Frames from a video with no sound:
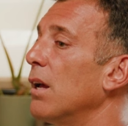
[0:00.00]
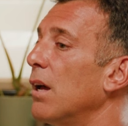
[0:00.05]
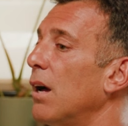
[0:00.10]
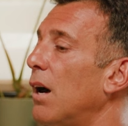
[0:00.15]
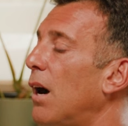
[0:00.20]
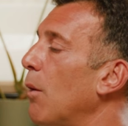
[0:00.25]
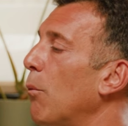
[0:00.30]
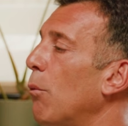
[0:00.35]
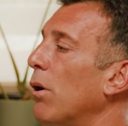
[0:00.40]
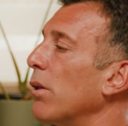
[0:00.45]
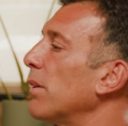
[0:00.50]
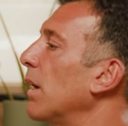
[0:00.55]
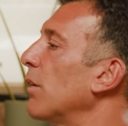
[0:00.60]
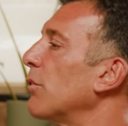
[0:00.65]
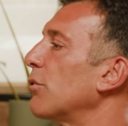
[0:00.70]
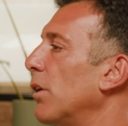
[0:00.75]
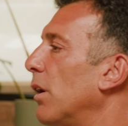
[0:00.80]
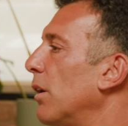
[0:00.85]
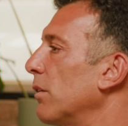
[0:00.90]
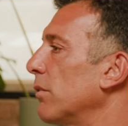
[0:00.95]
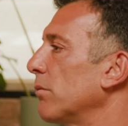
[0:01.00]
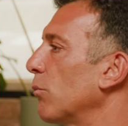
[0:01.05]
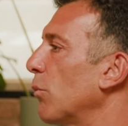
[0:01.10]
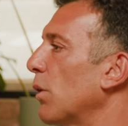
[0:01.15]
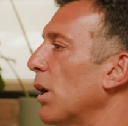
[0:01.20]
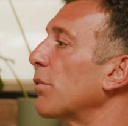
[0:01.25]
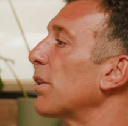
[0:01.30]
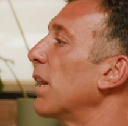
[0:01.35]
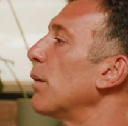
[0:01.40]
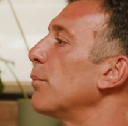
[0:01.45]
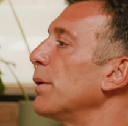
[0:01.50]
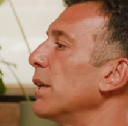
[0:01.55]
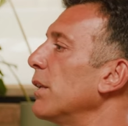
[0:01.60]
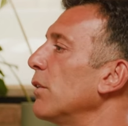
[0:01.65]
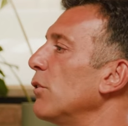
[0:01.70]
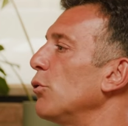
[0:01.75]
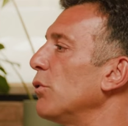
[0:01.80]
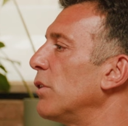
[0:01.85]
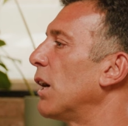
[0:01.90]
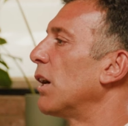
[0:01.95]
I want lifestyle. Whatever that
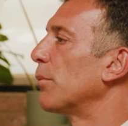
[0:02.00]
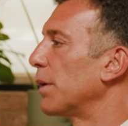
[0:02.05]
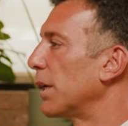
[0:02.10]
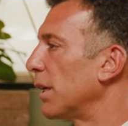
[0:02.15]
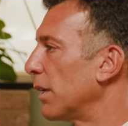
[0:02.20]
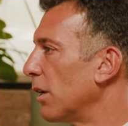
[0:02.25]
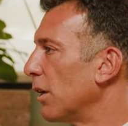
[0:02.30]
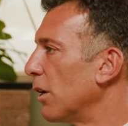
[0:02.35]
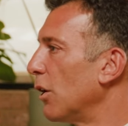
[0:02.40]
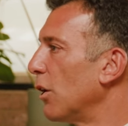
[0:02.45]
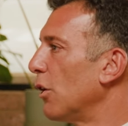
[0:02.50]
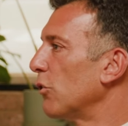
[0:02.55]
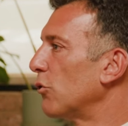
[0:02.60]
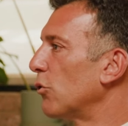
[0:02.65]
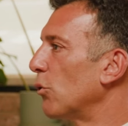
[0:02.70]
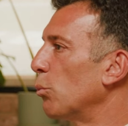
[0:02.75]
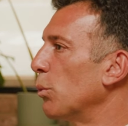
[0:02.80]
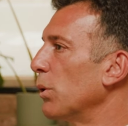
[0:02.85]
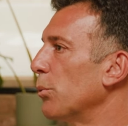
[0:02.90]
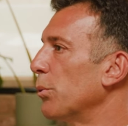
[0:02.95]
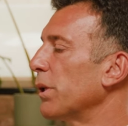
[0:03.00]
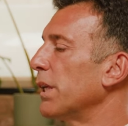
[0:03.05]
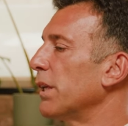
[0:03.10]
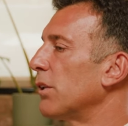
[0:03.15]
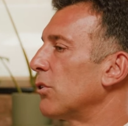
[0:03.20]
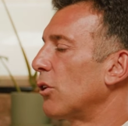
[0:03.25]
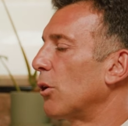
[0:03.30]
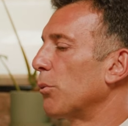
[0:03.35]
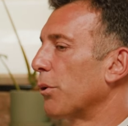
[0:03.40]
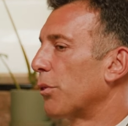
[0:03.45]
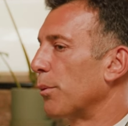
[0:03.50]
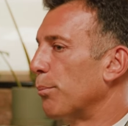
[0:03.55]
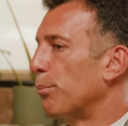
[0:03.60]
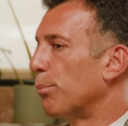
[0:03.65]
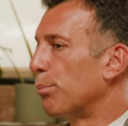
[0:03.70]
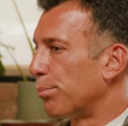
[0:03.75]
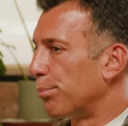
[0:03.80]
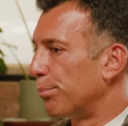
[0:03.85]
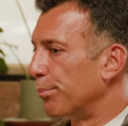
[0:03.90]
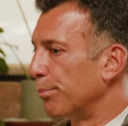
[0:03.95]
means, you tell me. Yeah. So we really start with a
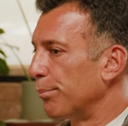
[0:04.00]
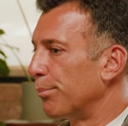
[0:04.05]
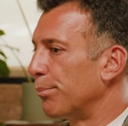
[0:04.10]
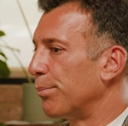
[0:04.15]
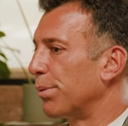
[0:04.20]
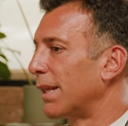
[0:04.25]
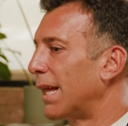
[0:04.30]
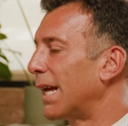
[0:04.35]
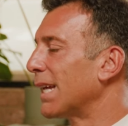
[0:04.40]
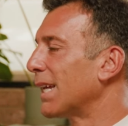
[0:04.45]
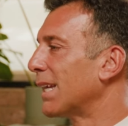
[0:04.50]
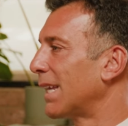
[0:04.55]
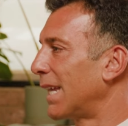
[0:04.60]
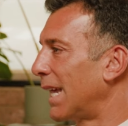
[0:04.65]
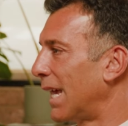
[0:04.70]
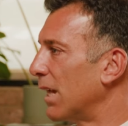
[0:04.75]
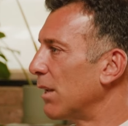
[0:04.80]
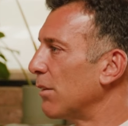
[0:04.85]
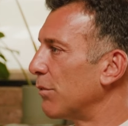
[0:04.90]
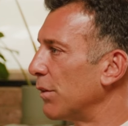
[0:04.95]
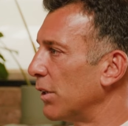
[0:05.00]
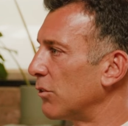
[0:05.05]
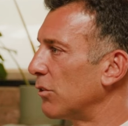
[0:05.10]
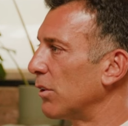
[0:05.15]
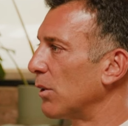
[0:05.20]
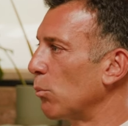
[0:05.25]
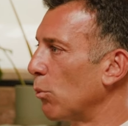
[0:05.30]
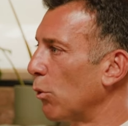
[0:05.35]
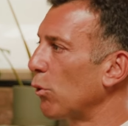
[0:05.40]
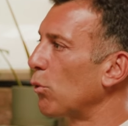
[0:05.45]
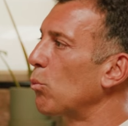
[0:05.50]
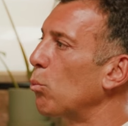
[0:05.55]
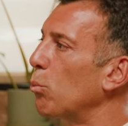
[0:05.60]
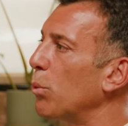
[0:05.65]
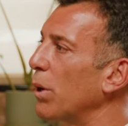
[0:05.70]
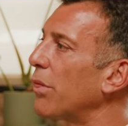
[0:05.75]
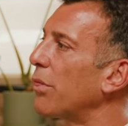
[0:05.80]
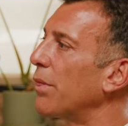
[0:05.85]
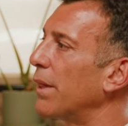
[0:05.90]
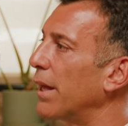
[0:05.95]
blank canvas and work
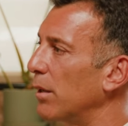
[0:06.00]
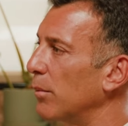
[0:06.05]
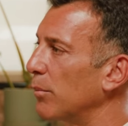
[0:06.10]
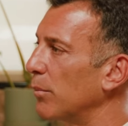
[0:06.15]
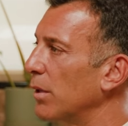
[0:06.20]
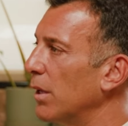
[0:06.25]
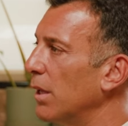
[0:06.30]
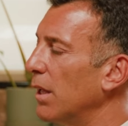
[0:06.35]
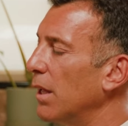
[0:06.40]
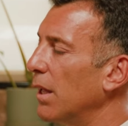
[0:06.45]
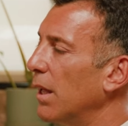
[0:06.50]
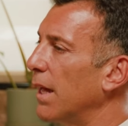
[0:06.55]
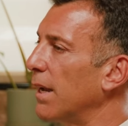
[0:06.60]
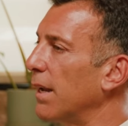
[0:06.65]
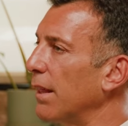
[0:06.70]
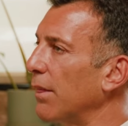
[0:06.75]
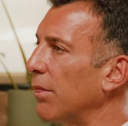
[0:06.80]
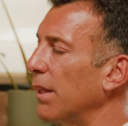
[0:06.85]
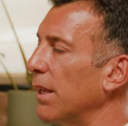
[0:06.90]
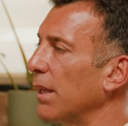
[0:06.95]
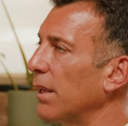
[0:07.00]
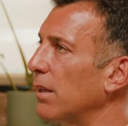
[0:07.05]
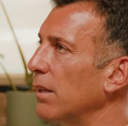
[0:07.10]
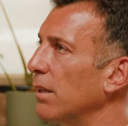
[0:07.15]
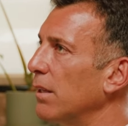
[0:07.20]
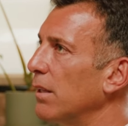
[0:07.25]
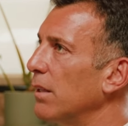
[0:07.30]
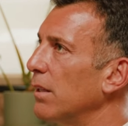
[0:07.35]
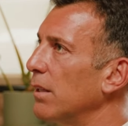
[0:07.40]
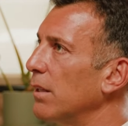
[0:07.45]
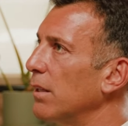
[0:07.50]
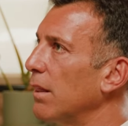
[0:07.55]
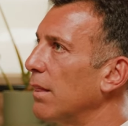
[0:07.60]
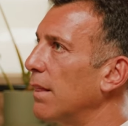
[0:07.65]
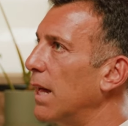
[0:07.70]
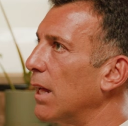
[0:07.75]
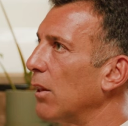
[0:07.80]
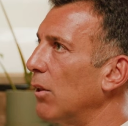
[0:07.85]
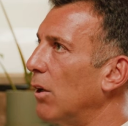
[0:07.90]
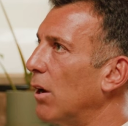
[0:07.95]
with them. And I think
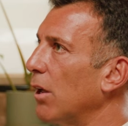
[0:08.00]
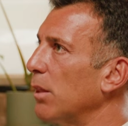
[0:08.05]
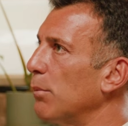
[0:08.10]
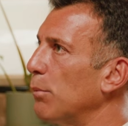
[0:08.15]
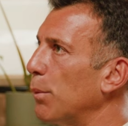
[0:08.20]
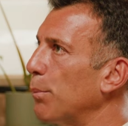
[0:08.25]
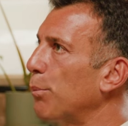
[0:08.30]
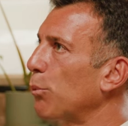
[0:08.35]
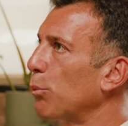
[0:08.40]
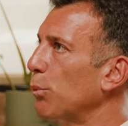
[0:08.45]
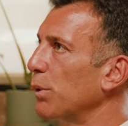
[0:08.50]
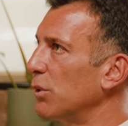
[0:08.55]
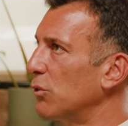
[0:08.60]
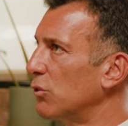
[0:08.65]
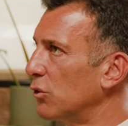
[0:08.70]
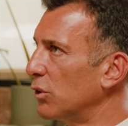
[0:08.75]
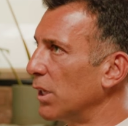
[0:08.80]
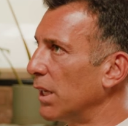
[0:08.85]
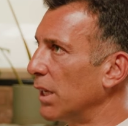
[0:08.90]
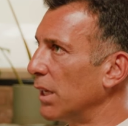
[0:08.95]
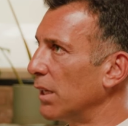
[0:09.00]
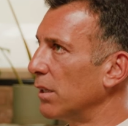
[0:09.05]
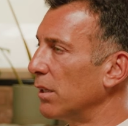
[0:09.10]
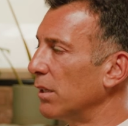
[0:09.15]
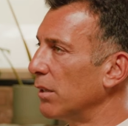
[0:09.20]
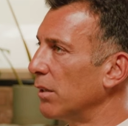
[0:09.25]
that a lot of them appreciate